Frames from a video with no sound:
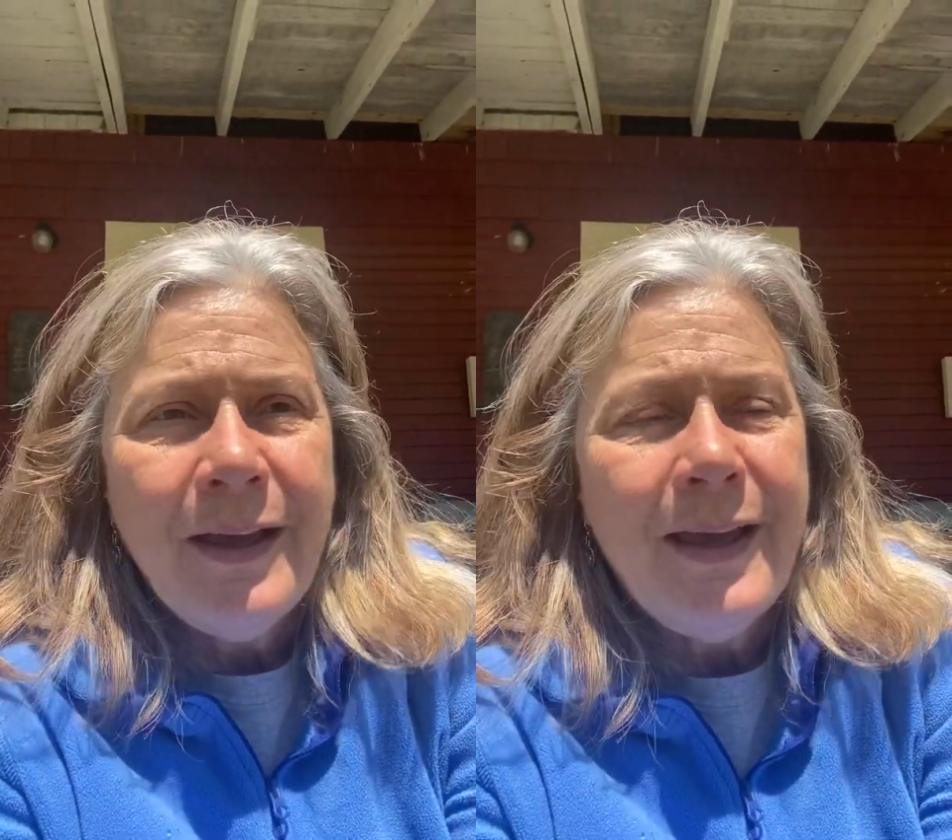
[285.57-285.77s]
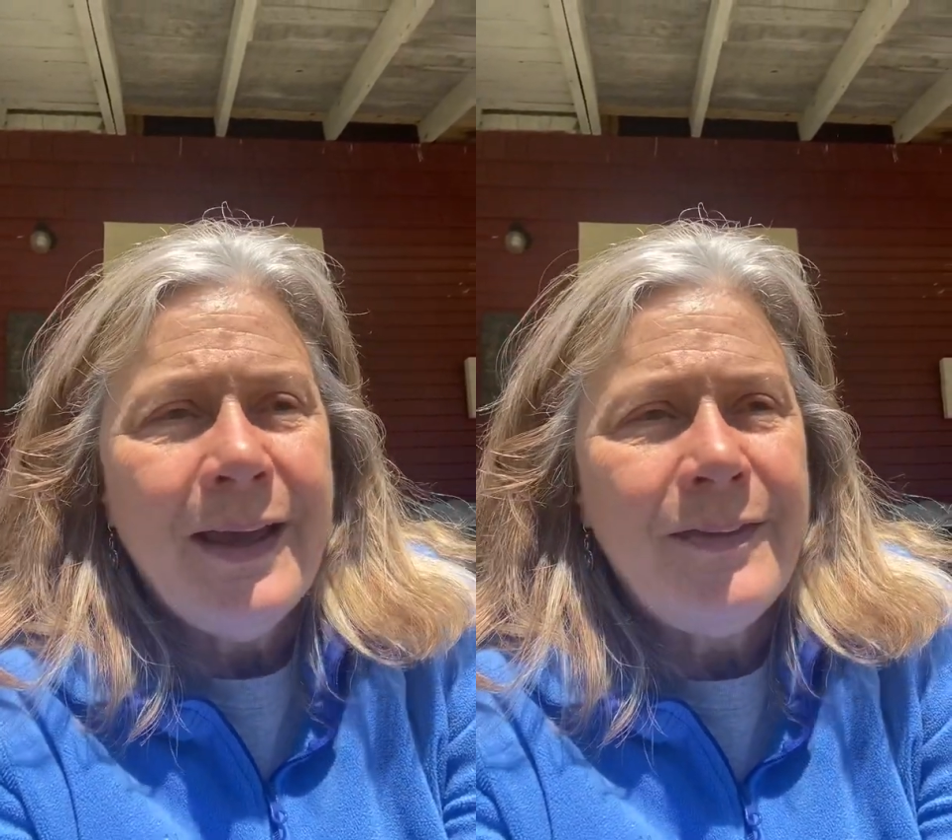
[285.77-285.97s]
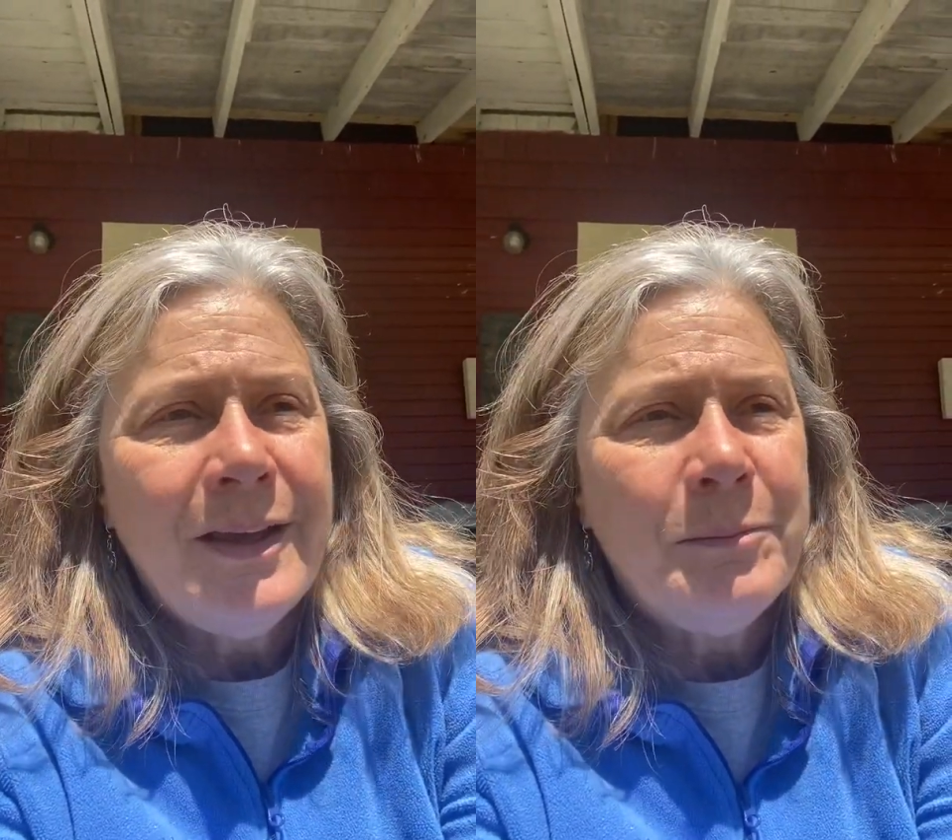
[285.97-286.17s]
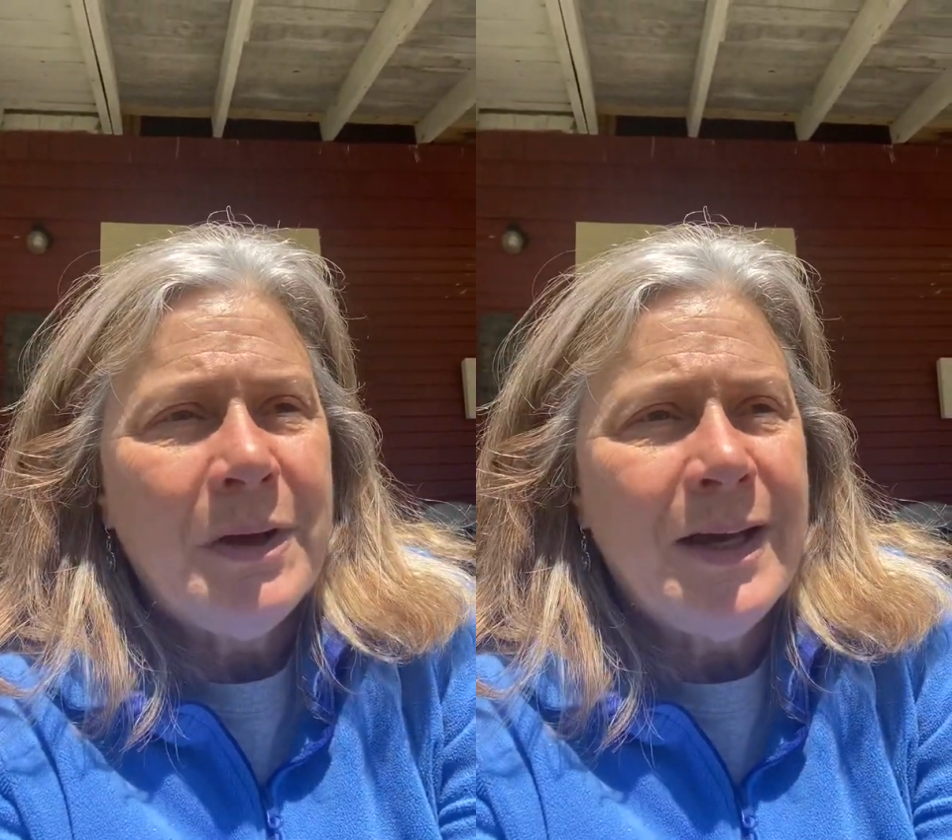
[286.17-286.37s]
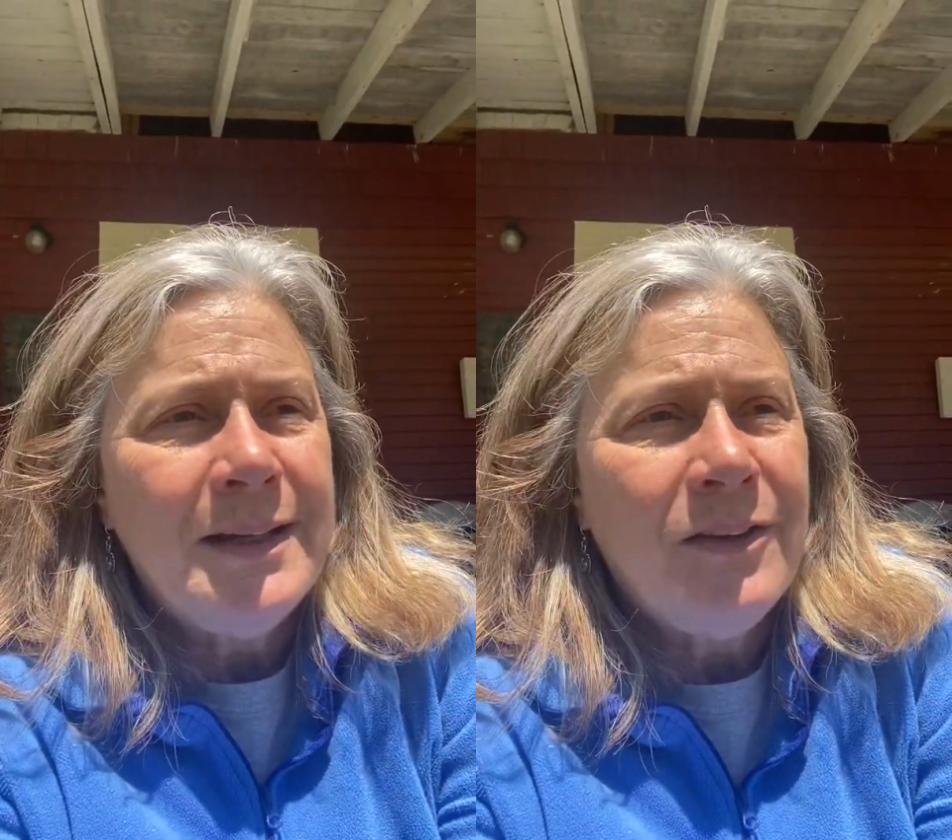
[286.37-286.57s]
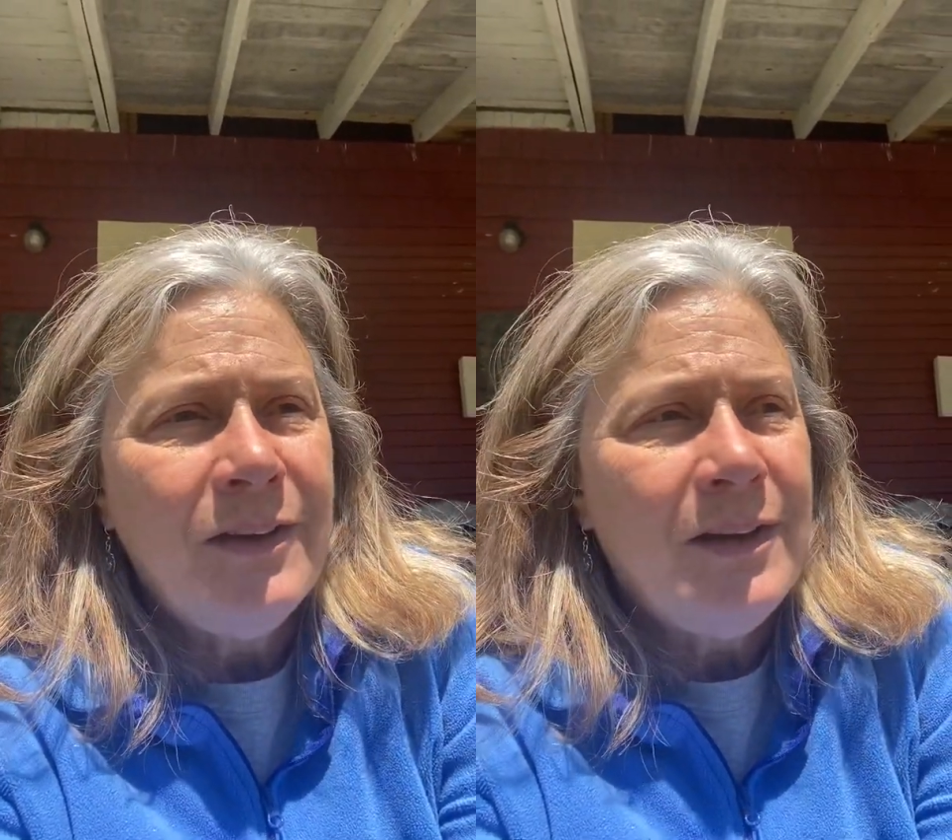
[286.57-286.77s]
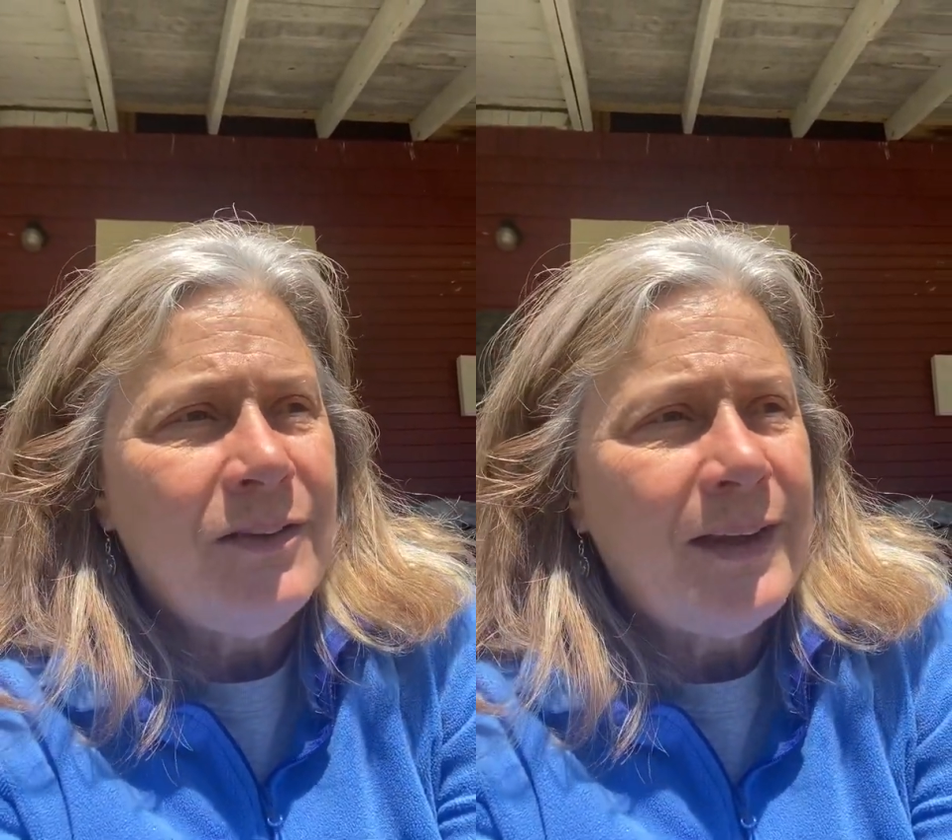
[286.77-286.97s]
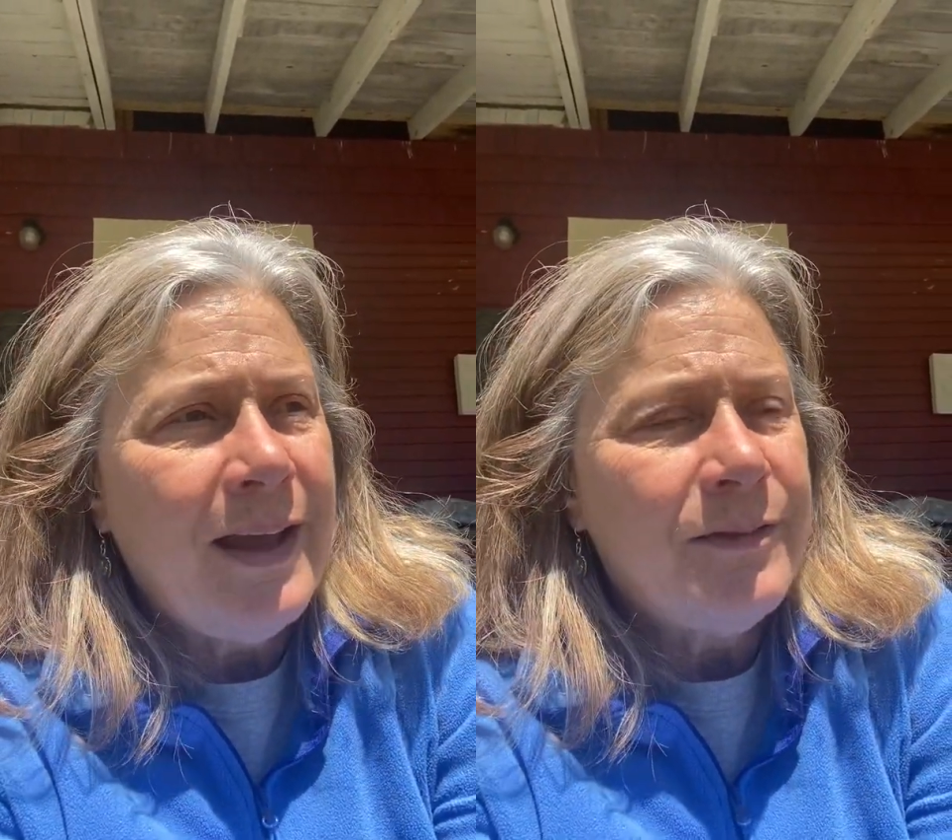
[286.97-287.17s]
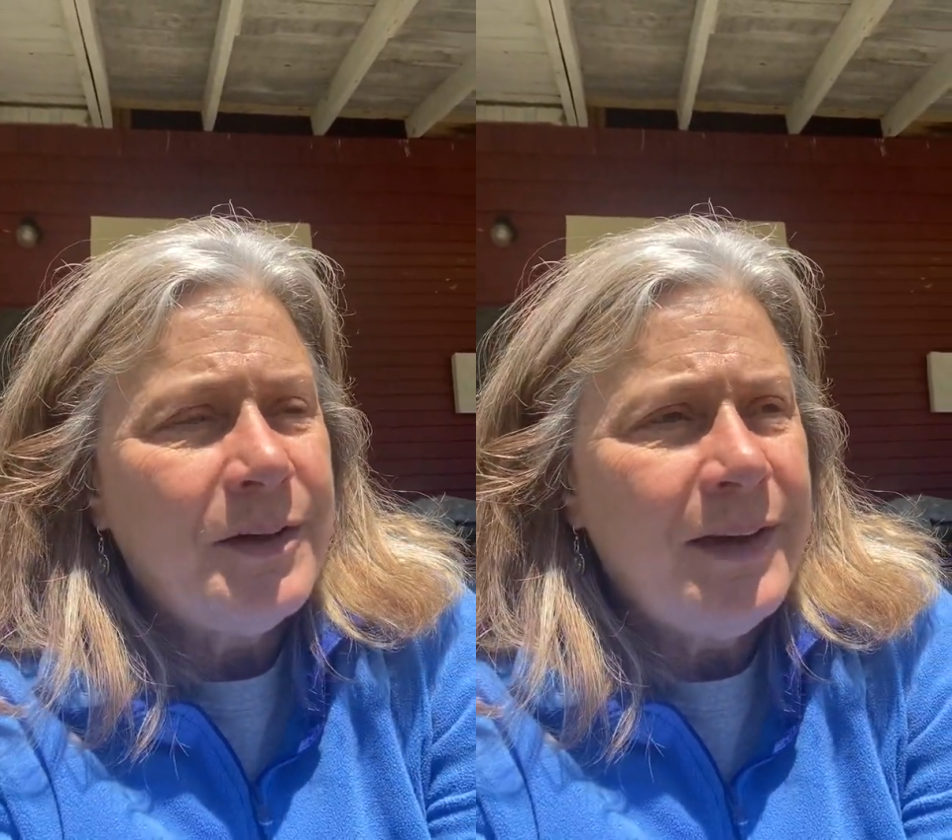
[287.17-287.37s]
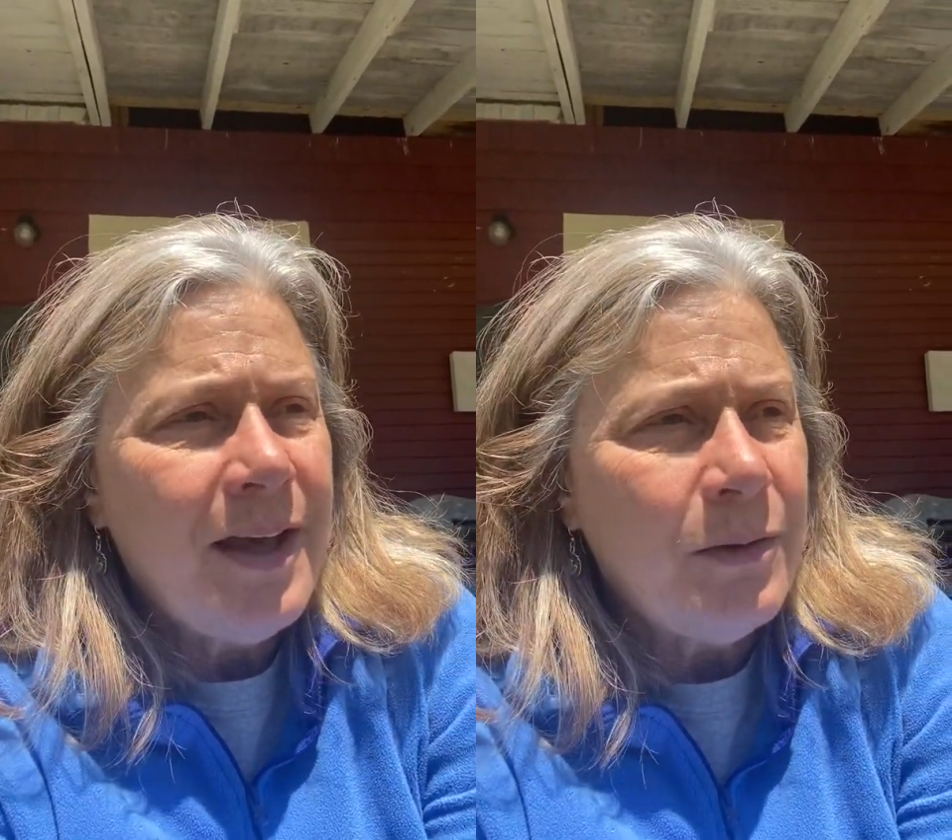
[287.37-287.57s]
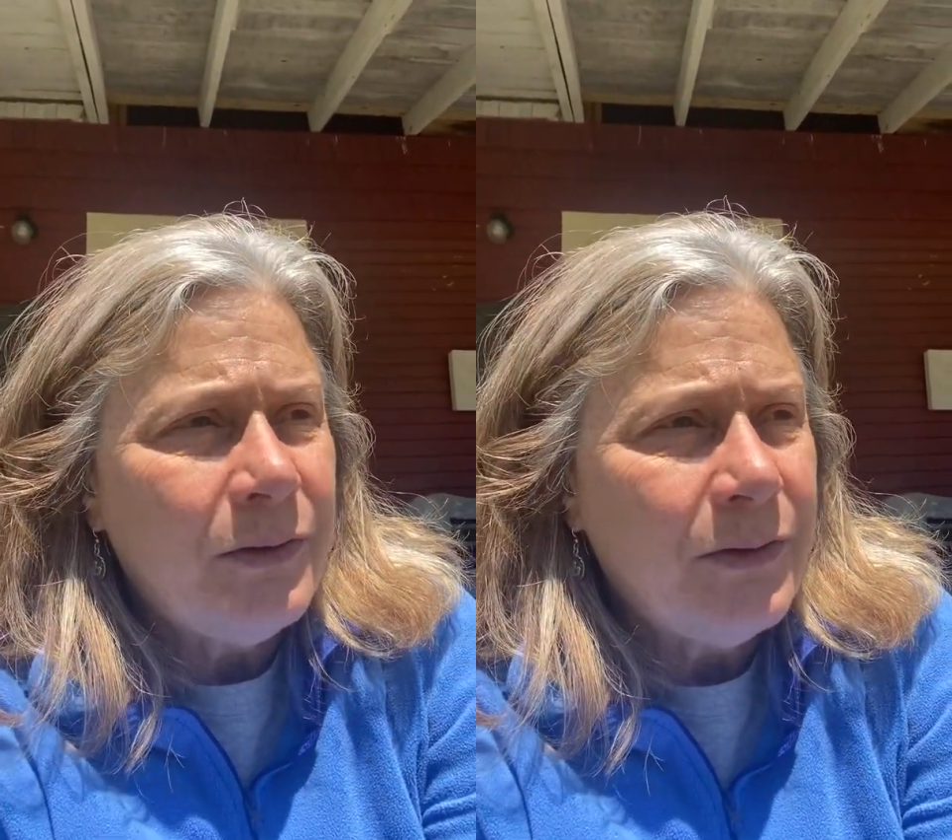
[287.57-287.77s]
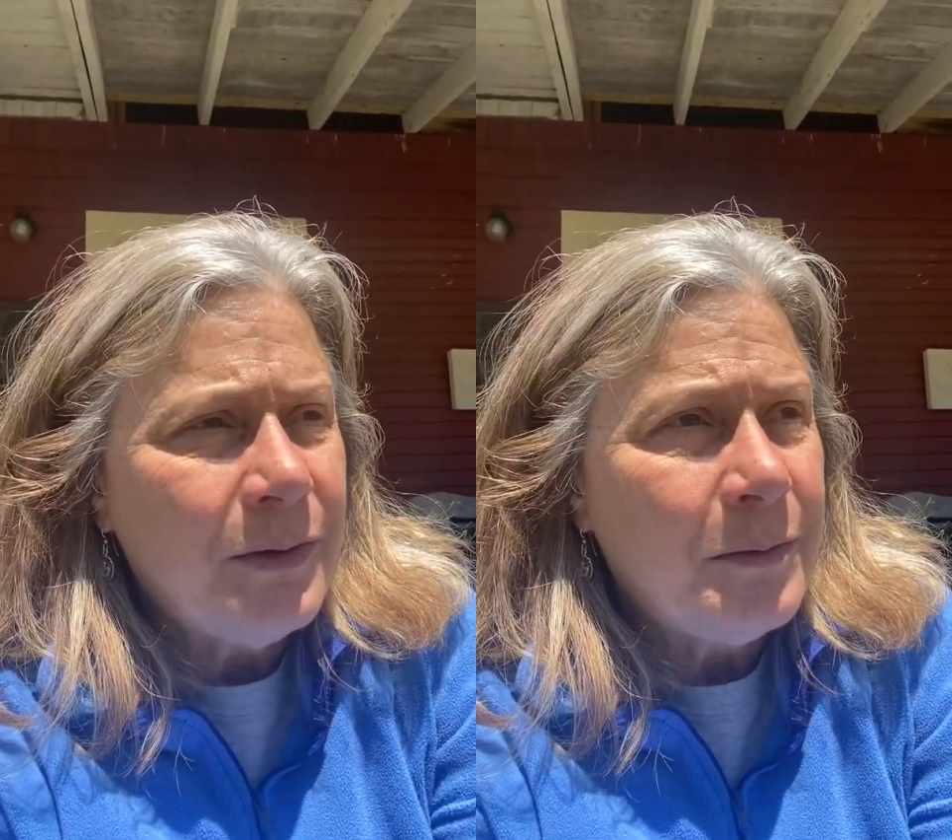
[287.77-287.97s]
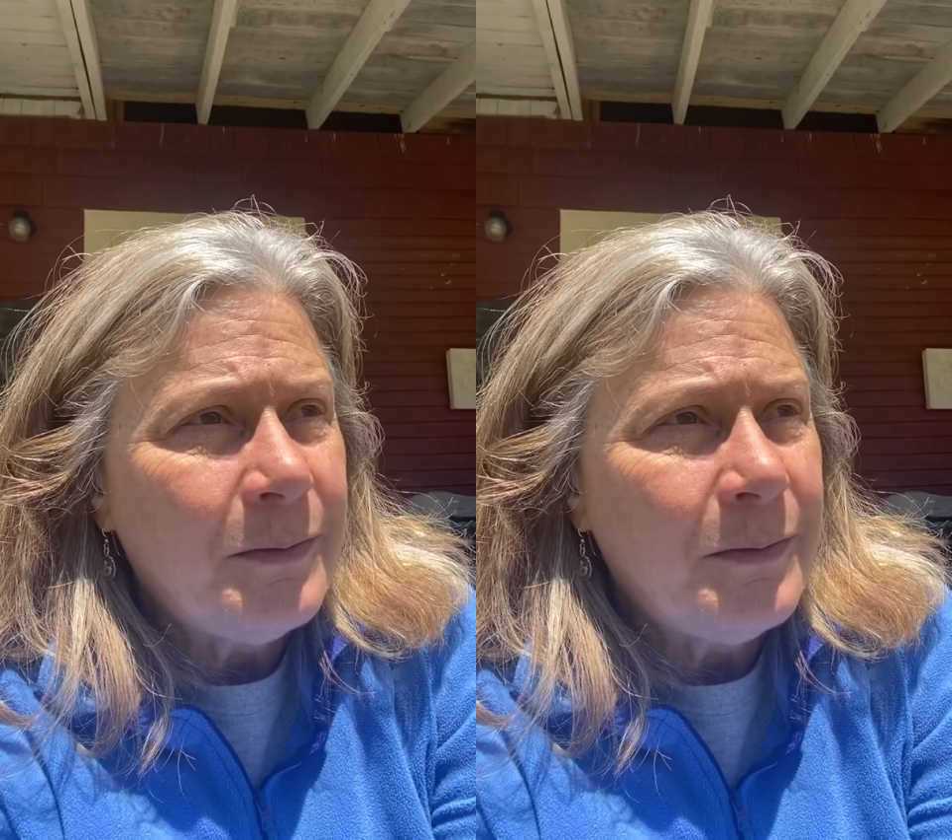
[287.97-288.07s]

and then behind the scenes they have their doubts.